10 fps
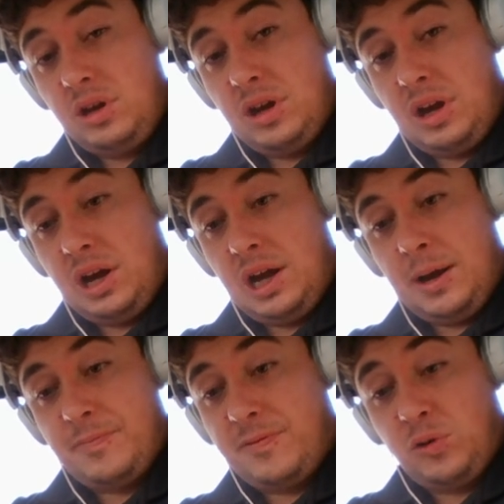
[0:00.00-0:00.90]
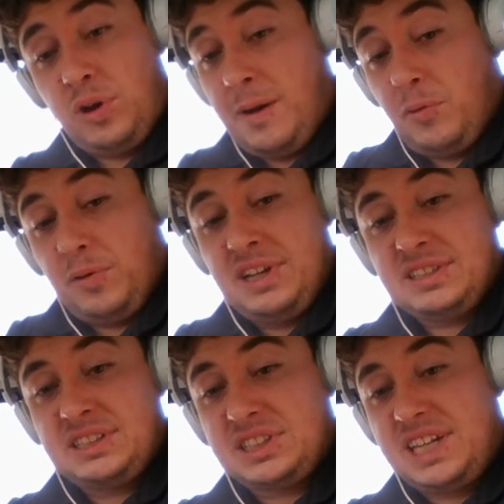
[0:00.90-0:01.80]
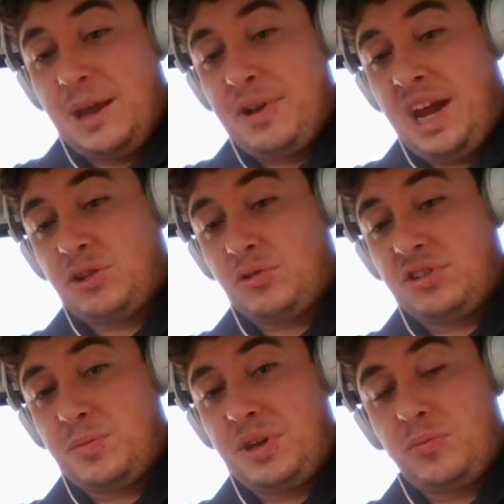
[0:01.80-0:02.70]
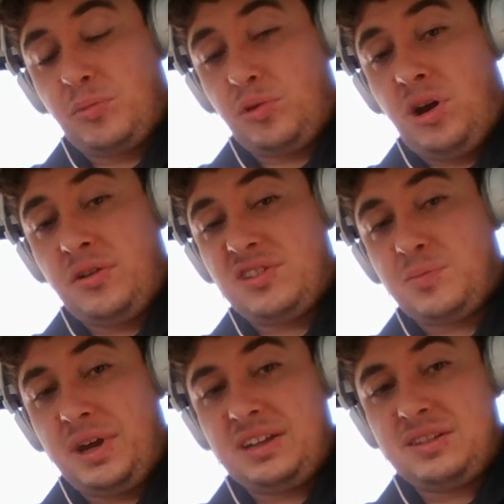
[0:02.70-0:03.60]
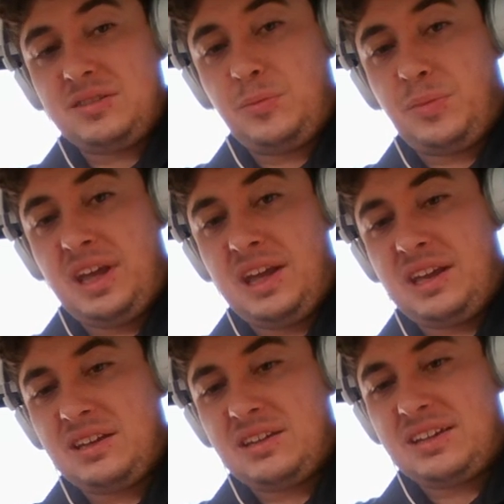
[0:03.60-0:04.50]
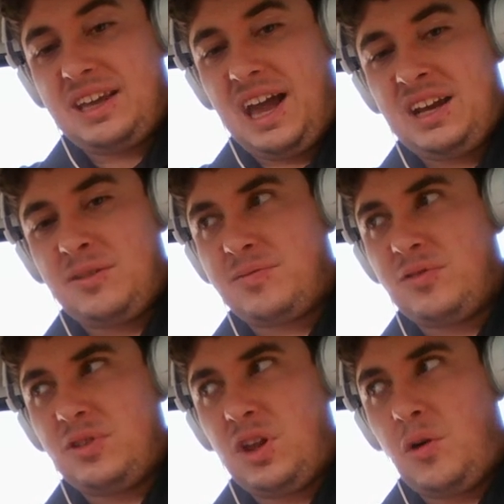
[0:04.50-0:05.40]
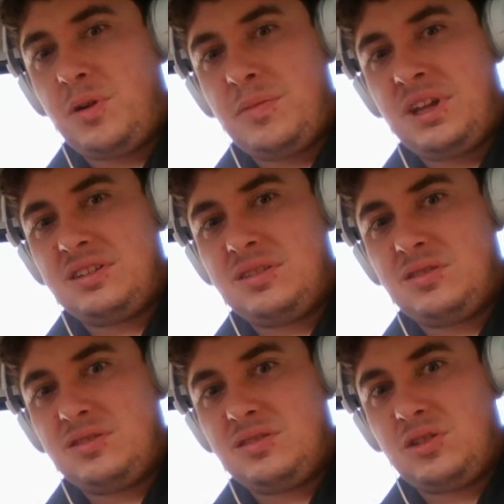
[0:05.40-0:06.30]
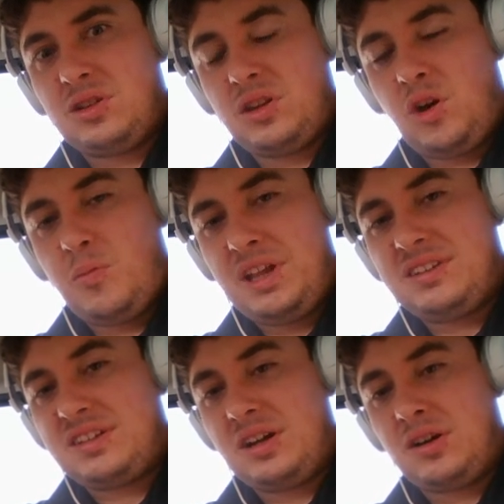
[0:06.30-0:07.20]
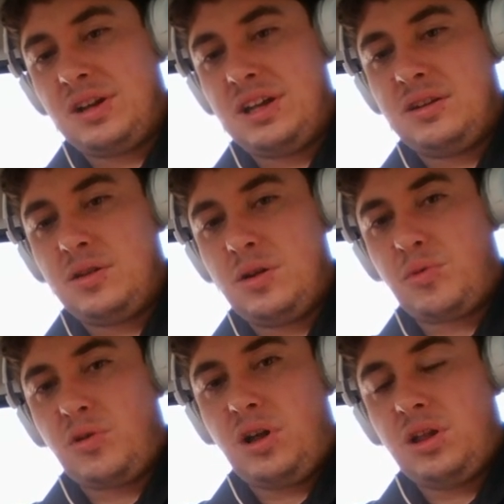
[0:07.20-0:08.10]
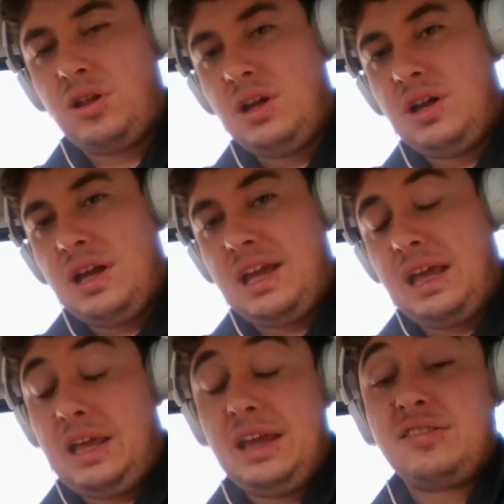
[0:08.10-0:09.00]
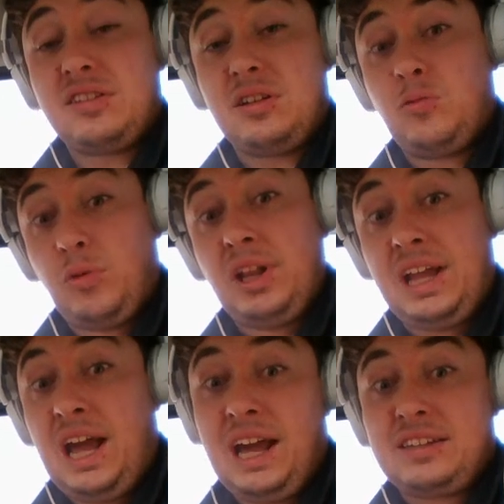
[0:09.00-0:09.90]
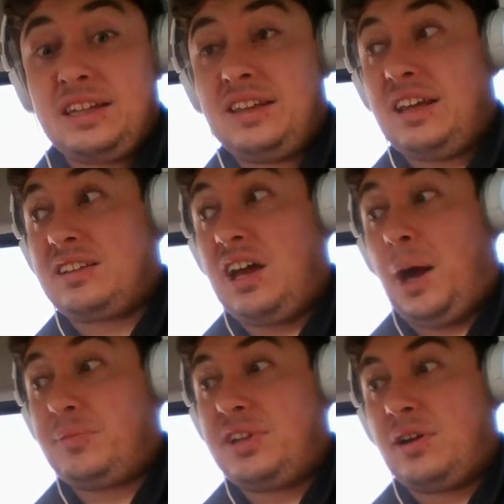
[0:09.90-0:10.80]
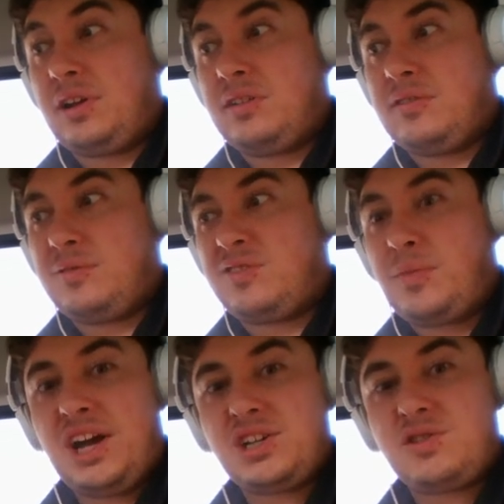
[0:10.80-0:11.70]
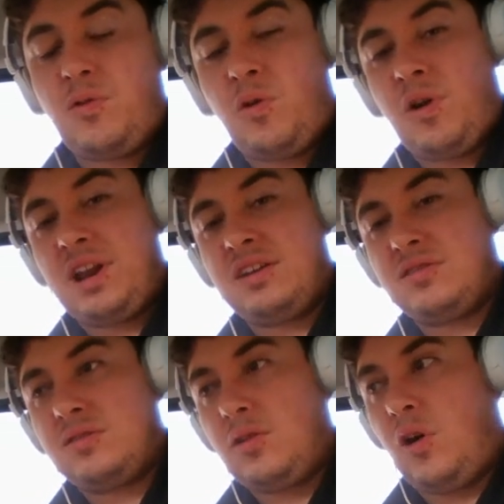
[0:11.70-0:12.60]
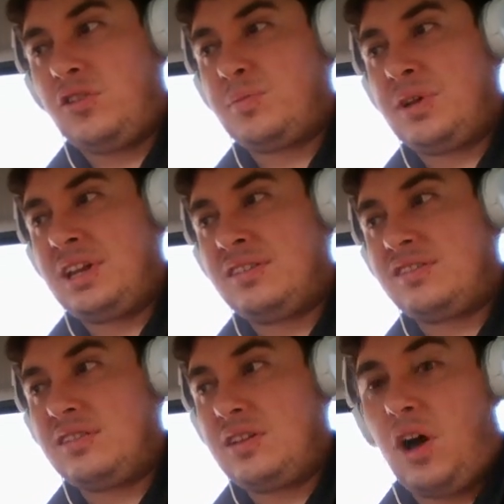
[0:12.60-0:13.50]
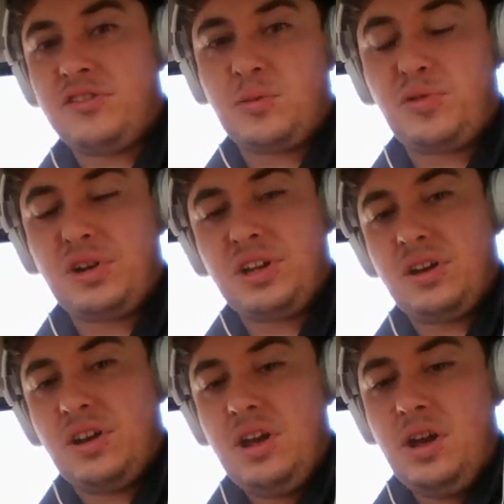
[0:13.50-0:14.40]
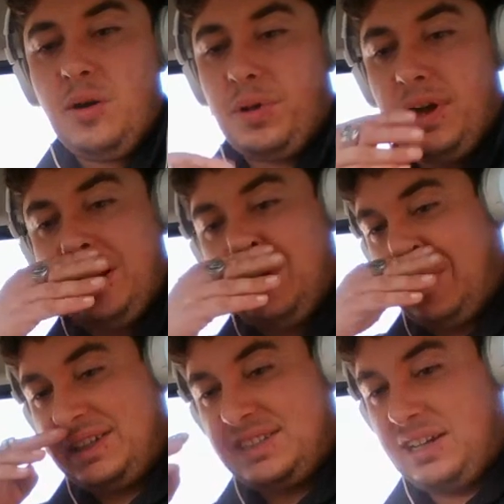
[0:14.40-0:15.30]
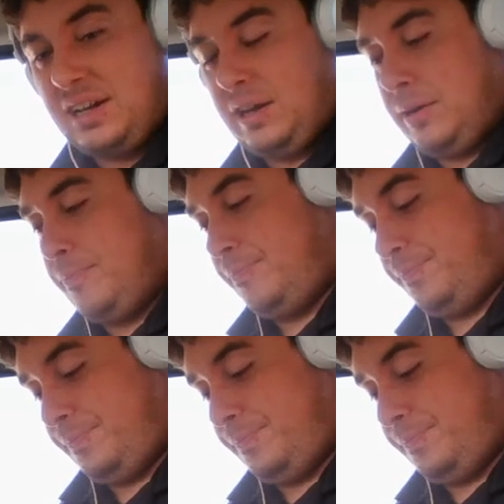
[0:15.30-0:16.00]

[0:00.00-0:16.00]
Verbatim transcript: Um, for whatever reason, he just came naturally to me in Brawl, despite being kind of low to mid to low mid tier in Brawl. He, he's really high. He's like top tier in Smash 4 and in Ultimate. He's also pretty good. But, anyways, um,